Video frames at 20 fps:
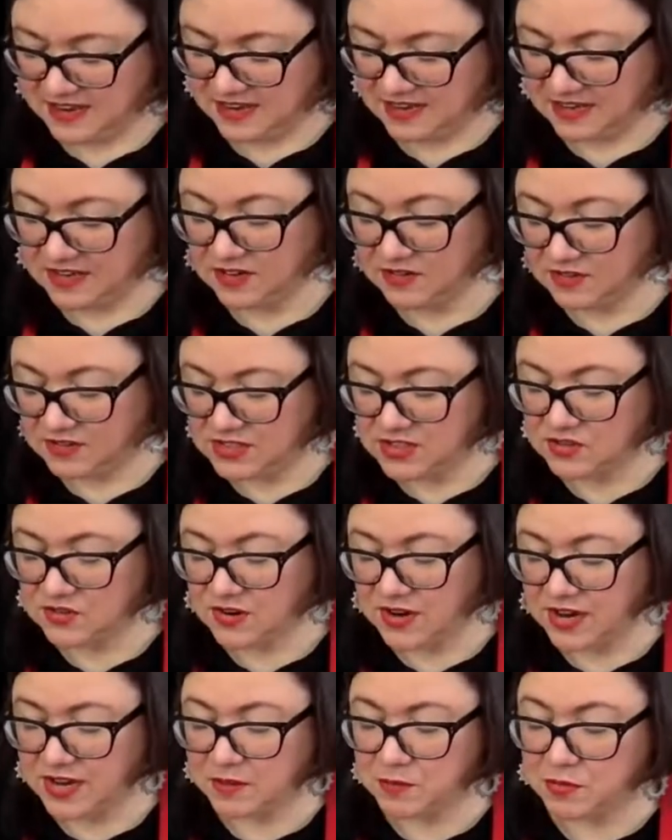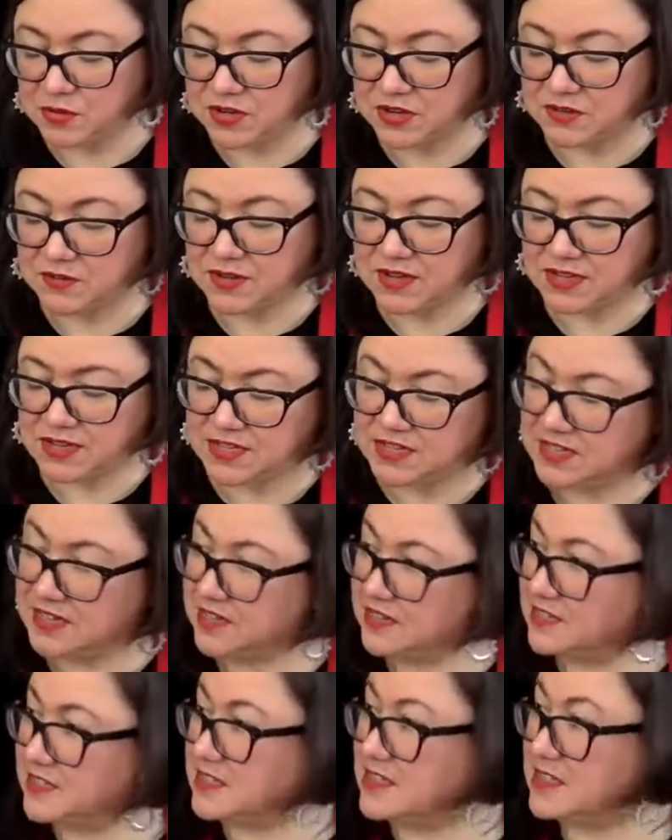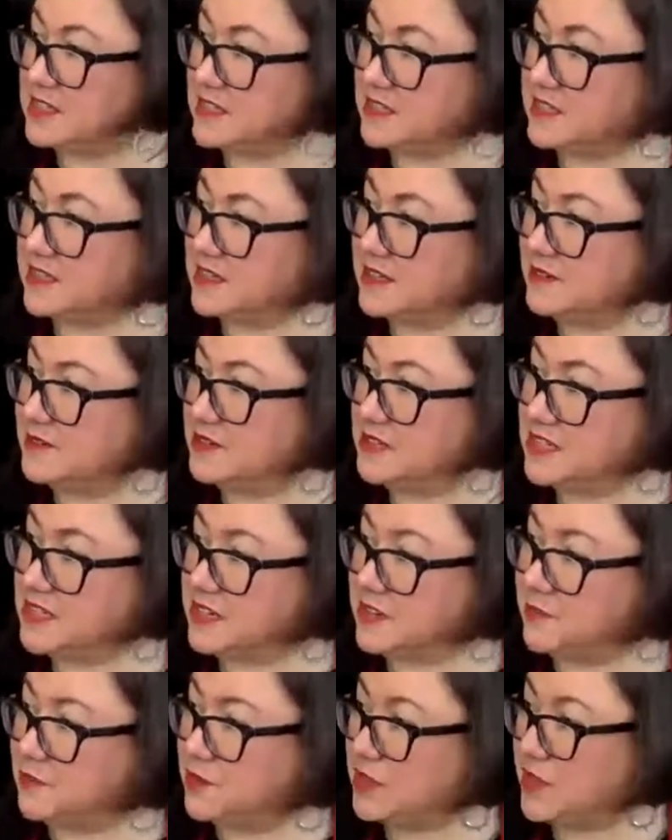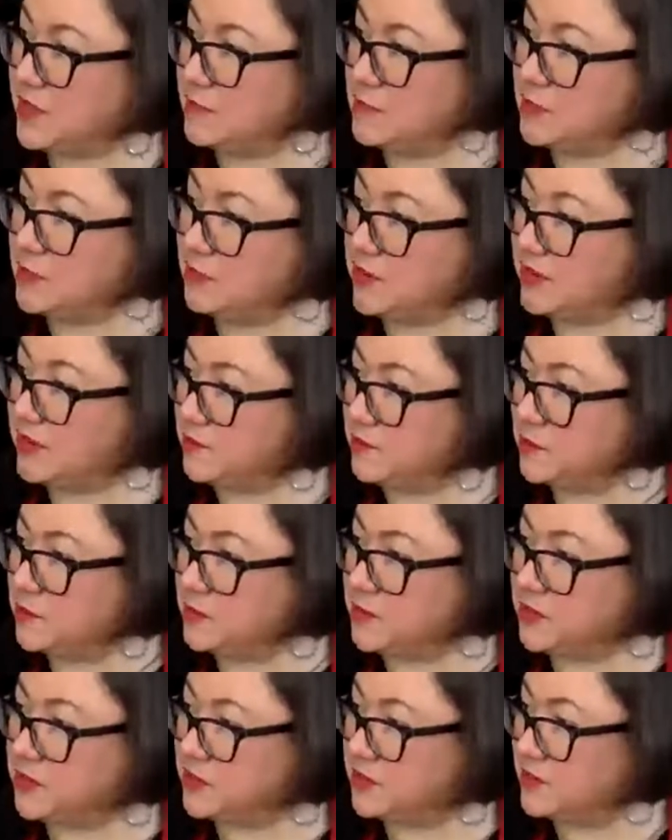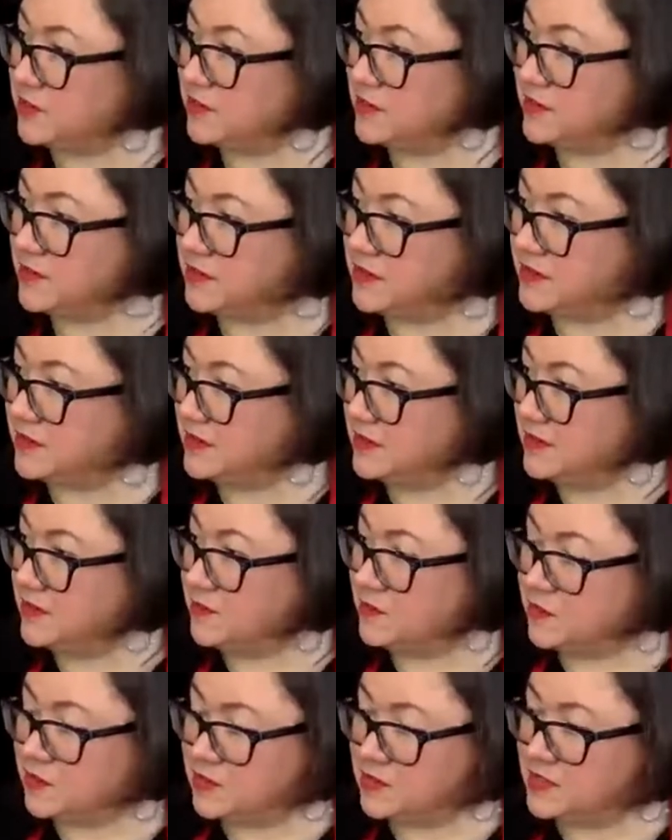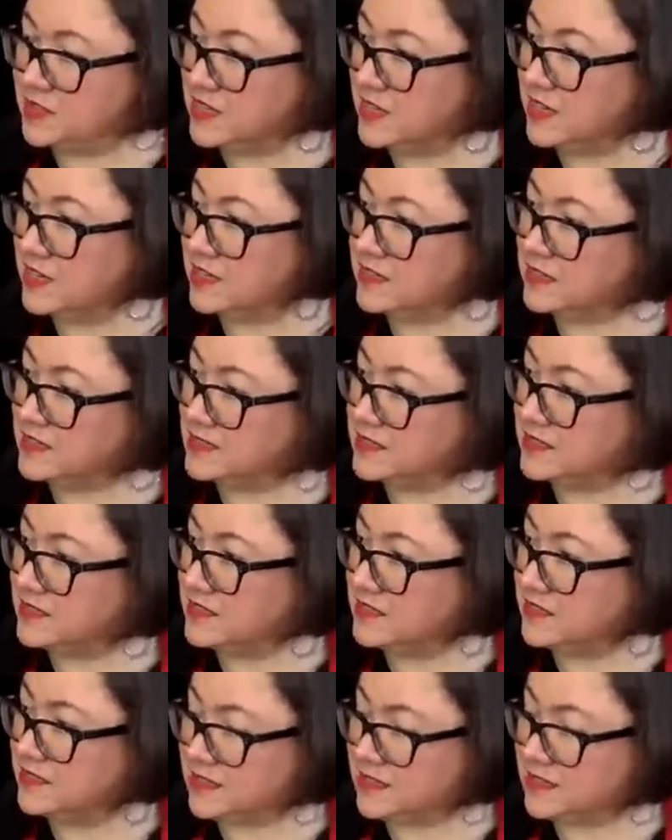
You know, it's drying pretty quickly. I'm just going to flap it around for another few seconds, and